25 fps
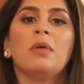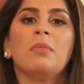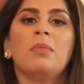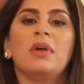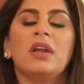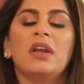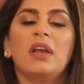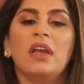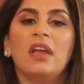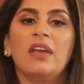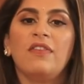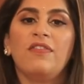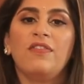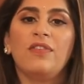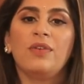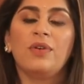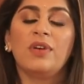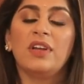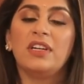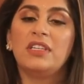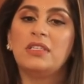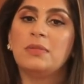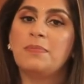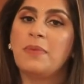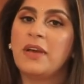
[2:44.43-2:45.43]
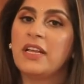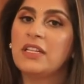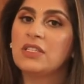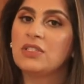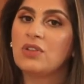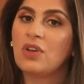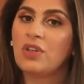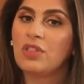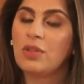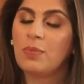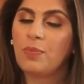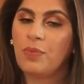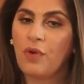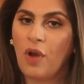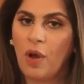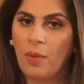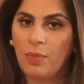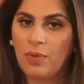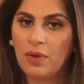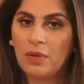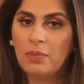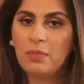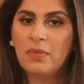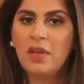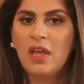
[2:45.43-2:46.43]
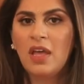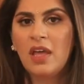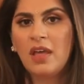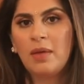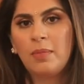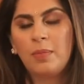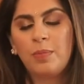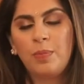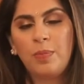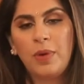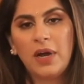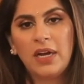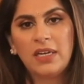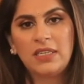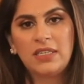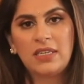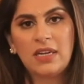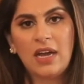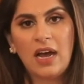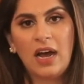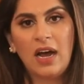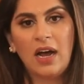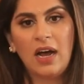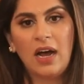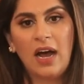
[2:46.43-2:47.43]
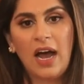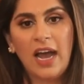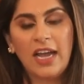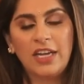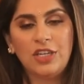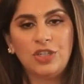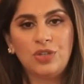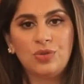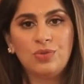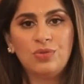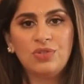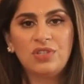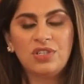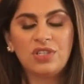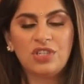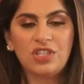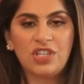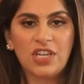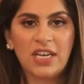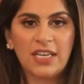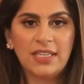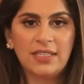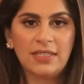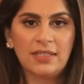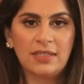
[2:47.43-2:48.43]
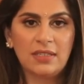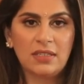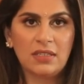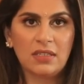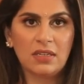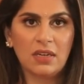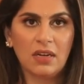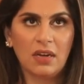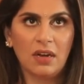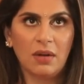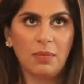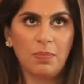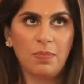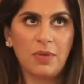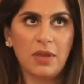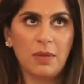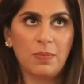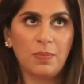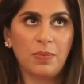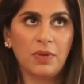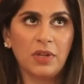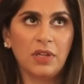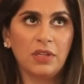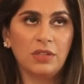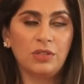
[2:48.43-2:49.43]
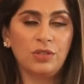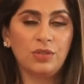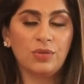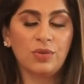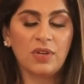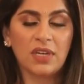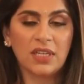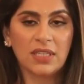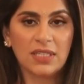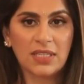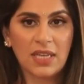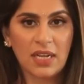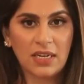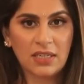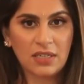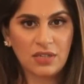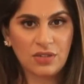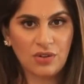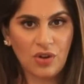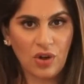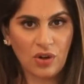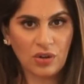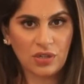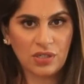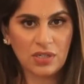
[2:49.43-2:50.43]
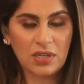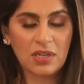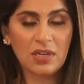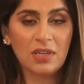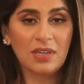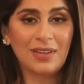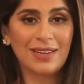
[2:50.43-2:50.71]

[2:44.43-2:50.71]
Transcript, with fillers: But if you, it depends on the problem. But uh, I do suggest uh, people to consult a doctor,